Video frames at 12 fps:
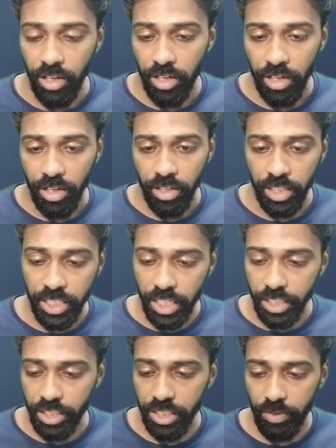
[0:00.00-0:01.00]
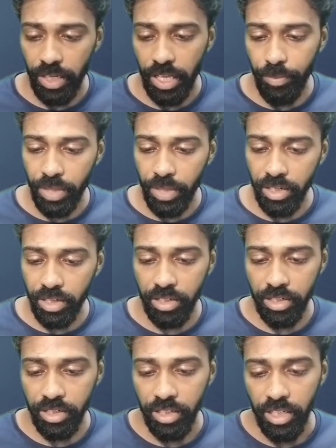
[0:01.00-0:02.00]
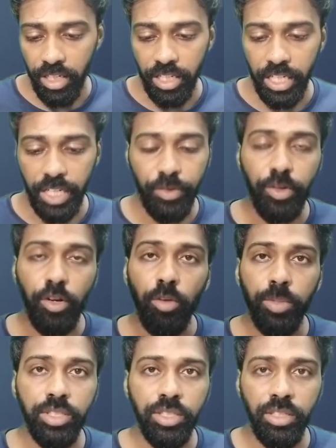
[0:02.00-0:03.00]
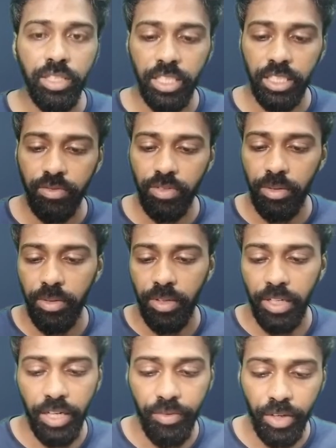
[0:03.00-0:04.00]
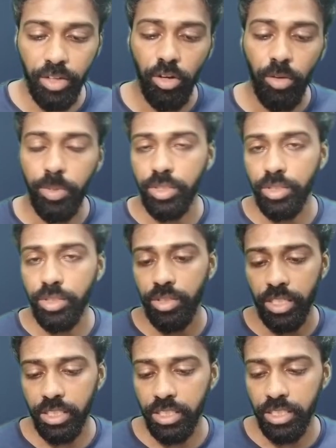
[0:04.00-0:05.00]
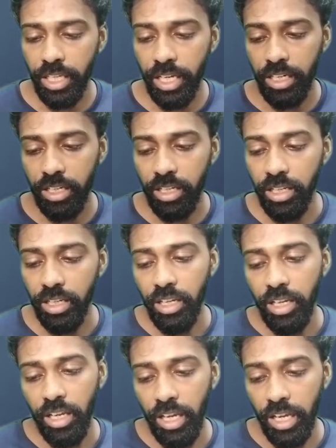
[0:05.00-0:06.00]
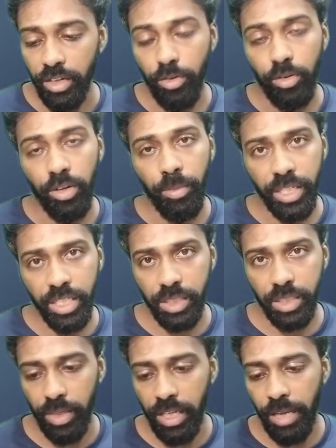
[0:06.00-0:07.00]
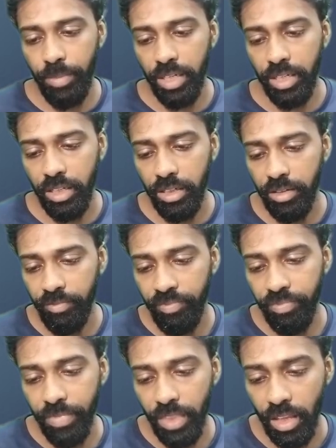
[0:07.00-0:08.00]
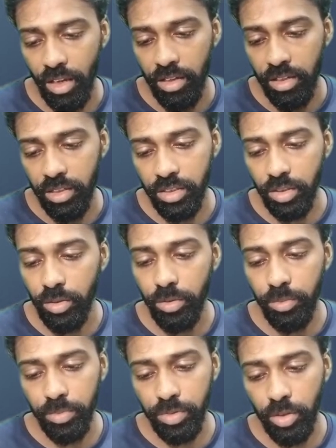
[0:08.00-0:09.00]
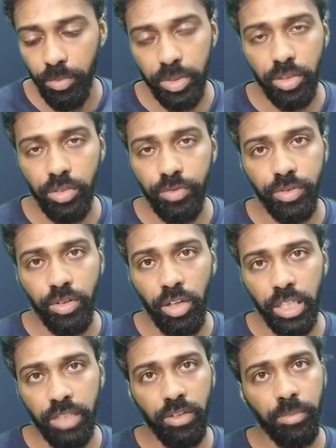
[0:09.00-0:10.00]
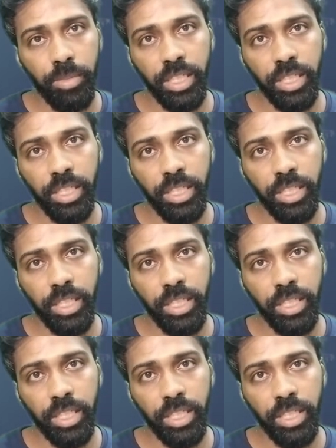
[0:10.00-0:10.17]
discussions will happen, networking opportunities designed, and collaborations will happen here. So much of knowledge will be